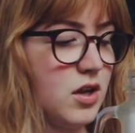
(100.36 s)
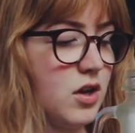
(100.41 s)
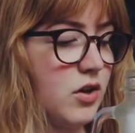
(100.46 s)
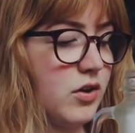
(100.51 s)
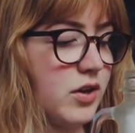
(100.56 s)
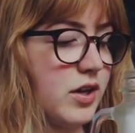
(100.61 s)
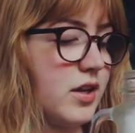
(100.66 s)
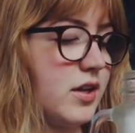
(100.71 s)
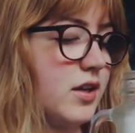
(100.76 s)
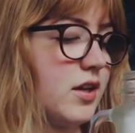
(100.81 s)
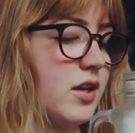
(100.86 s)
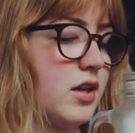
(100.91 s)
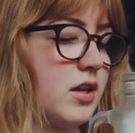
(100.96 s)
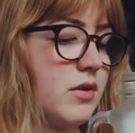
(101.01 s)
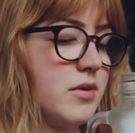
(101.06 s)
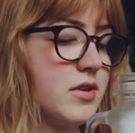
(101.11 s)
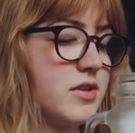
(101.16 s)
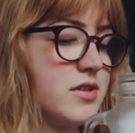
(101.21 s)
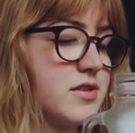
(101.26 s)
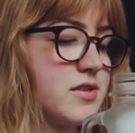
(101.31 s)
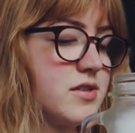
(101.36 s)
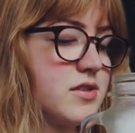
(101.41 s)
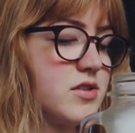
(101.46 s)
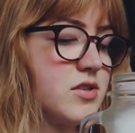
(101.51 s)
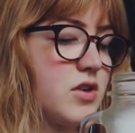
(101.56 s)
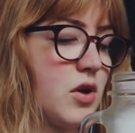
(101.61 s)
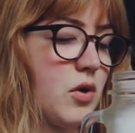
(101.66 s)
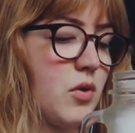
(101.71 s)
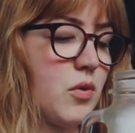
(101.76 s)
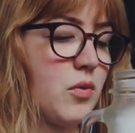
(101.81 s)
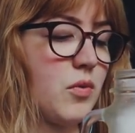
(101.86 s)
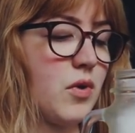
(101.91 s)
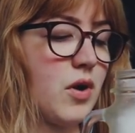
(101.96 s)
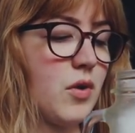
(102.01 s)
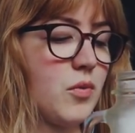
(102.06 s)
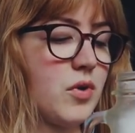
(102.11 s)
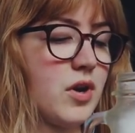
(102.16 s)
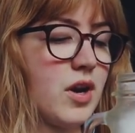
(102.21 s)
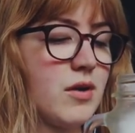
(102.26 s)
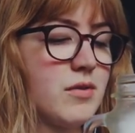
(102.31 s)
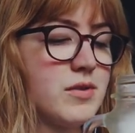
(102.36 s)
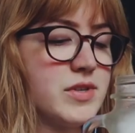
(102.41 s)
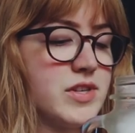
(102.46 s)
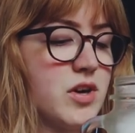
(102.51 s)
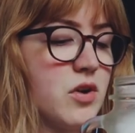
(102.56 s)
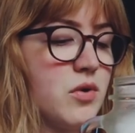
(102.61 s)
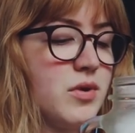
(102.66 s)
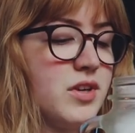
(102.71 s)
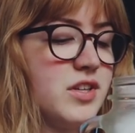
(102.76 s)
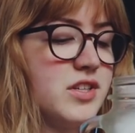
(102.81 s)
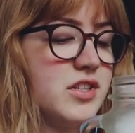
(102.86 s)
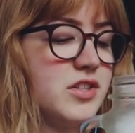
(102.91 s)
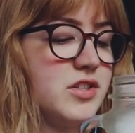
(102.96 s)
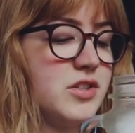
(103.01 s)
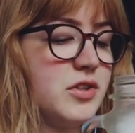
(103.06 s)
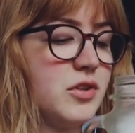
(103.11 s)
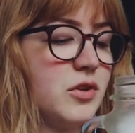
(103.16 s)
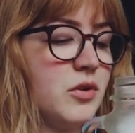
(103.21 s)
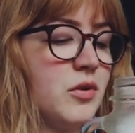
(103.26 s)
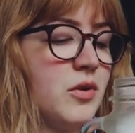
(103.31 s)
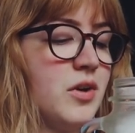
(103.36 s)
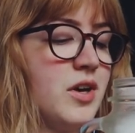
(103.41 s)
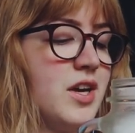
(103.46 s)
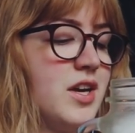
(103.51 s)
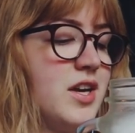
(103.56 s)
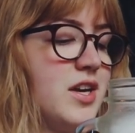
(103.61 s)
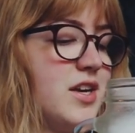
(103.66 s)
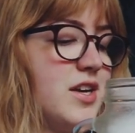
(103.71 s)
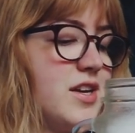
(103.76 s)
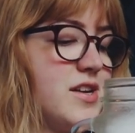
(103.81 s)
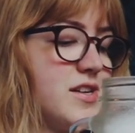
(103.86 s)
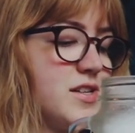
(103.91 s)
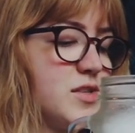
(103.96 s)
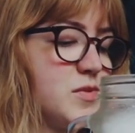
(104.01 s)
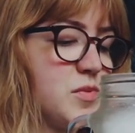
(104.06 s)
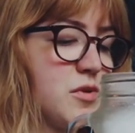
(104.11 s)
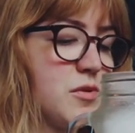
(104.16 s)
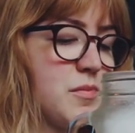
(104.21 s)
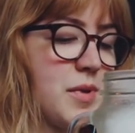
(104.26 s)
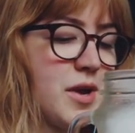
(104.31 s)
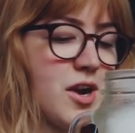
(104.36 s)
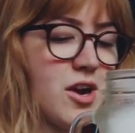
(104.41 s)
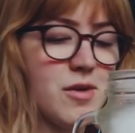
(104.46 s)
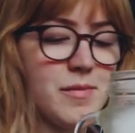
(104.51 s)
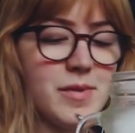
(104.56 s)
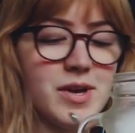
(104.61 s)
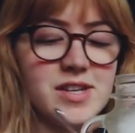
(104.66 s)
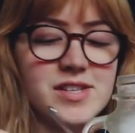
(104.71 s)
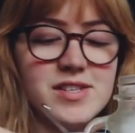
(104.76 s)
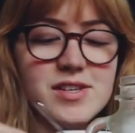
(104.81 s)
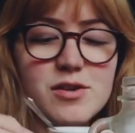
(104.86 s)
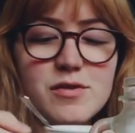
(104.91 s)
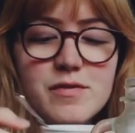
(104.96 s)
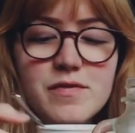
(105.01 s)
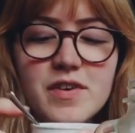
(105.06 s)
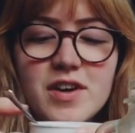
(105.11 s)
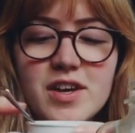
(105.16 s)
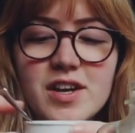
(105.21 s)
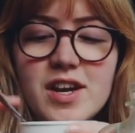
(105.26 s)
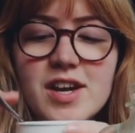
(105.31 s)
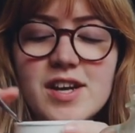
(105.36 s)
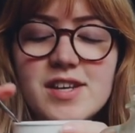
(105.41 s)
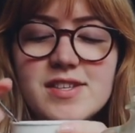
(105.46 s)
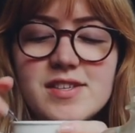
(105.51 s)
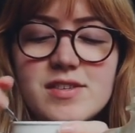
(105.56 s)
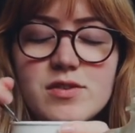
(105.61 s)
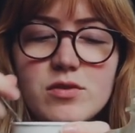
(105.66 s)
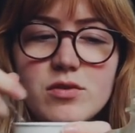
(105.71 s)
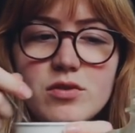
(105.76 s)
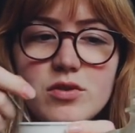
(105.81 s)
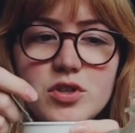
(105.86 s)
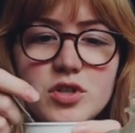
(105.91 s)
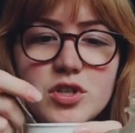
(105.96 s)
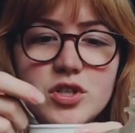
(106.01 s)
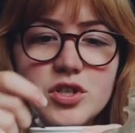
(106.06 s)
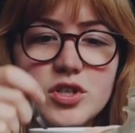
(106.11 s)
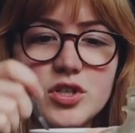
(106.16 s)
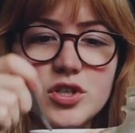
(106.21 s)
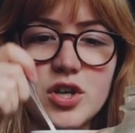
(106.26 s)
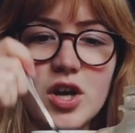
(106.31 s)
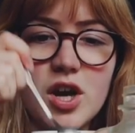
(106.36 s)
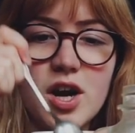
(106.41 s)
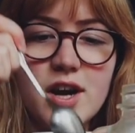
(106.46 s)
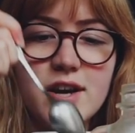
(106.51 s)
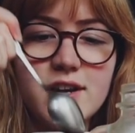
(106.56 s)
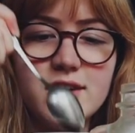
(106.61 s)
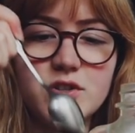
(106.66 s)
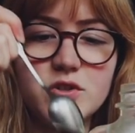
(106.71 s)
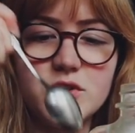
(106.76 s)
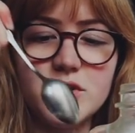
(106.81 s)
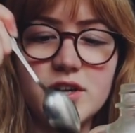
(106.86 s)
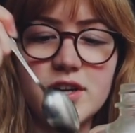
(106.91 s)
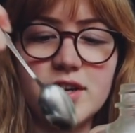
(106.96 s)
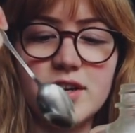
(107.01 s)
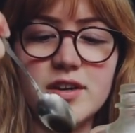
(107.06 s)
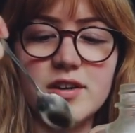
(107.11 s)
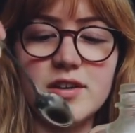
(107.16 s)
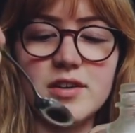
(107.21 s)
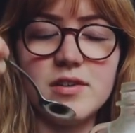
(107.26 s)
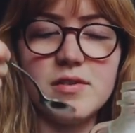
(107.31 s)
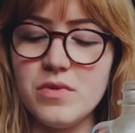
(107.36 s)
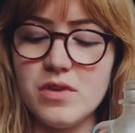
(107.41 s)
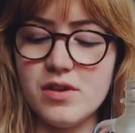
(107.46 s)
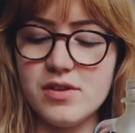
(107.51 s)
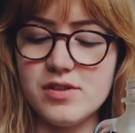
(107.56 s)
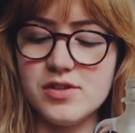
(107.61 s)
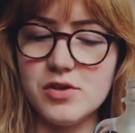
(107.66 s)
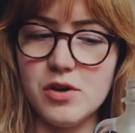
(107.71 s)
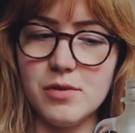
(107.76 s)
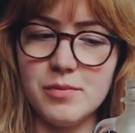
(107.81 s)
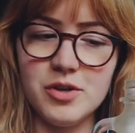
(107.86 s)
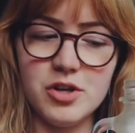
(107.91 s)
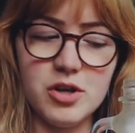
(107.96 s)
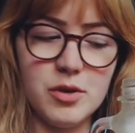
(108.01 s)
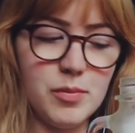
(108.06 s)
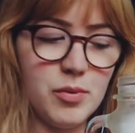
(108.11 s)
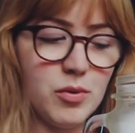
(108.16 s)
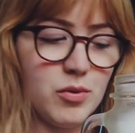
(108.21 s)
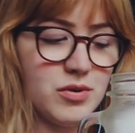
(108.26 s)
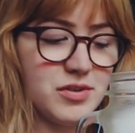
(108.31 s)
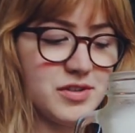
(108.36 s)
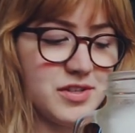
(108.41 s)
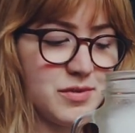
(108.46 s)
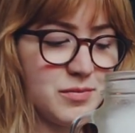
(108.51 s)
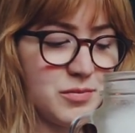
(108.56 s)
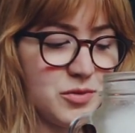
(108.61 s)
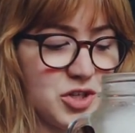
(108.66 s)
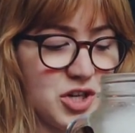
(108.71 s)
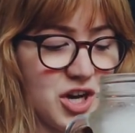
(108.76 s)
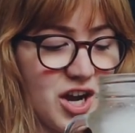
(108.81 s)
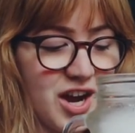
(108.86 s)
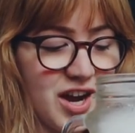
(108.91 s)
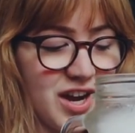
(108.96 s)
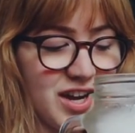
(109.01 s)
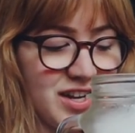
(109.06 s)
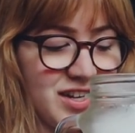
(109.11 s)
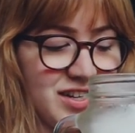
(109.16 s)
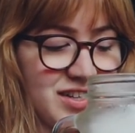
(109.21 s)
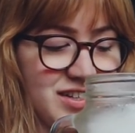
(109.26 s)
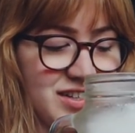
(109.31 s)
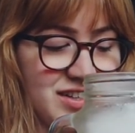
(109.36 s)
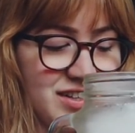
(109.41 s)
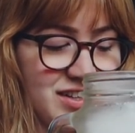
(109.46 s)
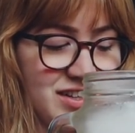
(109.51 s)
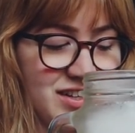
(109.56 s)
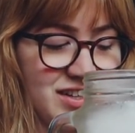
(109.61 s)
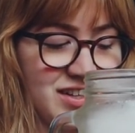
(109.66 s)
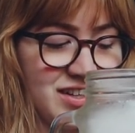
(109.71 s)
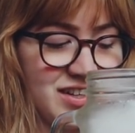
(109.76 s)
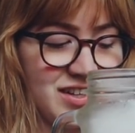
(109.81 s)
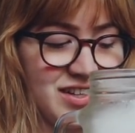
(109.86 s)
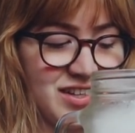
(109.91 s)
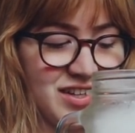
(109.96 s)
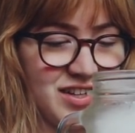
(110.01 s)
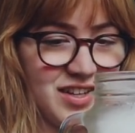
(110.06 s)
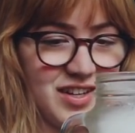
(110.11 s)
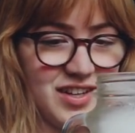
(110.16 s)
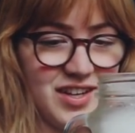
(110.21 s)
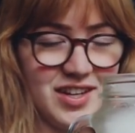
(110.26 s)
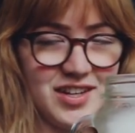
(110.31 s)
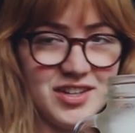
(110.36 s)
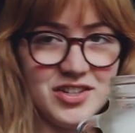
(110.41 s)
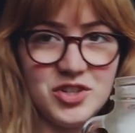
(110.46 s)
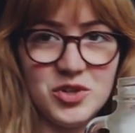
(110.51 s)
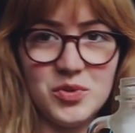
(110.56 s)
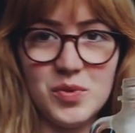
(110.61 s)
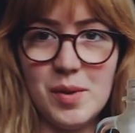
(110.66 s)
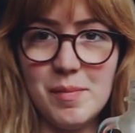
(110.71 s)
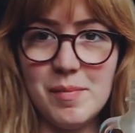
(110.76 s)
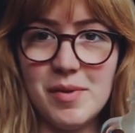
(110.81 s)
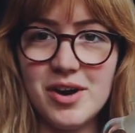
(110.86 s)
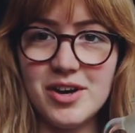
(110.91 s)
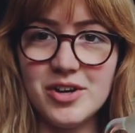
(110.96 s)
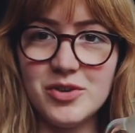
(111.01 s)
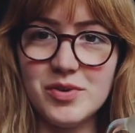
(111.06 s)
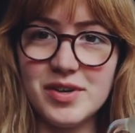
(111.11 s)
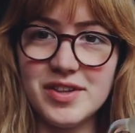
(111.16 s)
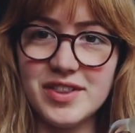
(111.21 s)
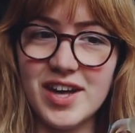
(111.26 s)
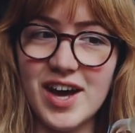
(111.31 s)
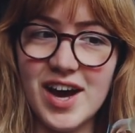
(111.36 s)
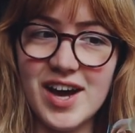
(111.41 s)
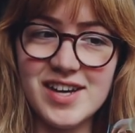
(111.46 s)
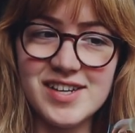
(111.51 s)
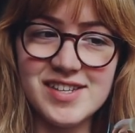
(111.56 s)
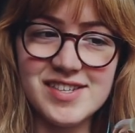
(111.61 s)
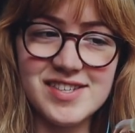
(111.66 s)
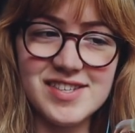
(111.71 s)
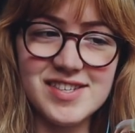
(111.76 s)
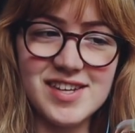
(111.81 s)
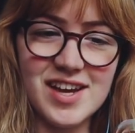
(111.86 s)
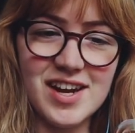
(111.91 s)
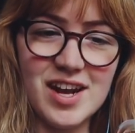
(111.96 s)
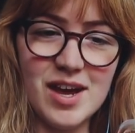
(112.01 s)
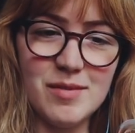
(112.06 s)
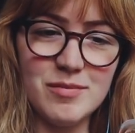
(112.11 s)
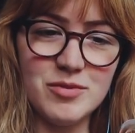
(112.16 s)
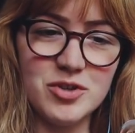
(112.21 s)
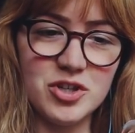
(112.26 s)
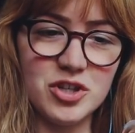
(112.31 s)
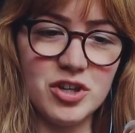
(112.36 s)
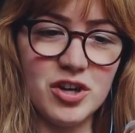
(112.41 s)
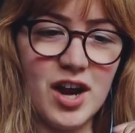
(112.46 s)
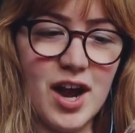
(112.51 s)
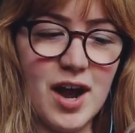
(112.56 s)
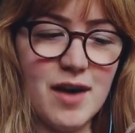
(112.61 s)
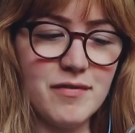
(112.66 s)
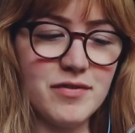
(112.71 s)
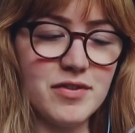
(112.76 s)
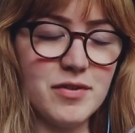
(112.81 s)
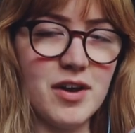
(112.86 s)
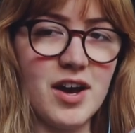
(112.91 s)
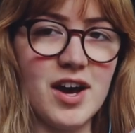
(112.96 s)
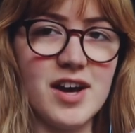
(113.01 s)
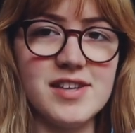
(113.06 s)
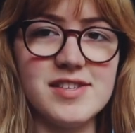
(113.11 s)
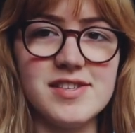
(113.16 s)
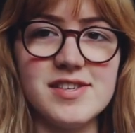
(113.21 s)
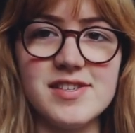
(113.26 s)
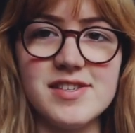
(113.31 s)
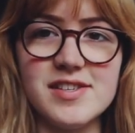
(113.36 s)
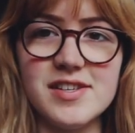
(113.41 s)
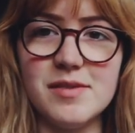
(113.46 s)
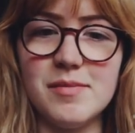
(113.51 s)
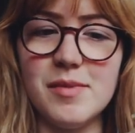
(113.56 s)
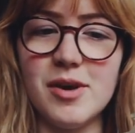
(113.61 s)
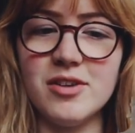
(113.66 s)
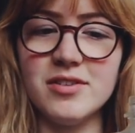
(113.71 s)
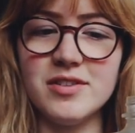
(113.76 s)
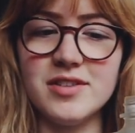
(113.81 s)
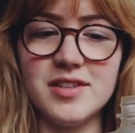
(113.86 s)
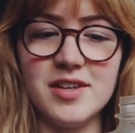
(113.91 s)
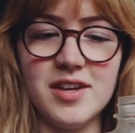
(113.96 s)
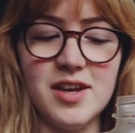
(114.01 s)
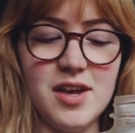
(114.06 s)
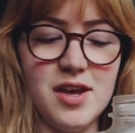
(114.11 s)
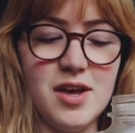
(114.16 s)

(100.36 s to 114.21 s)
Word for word: okay, anyways, so what I was going to do is prepare myself a nice little chai drink. So I'm going to pour some chai into a mug with ice, and I'm sure half the ice is going to melt.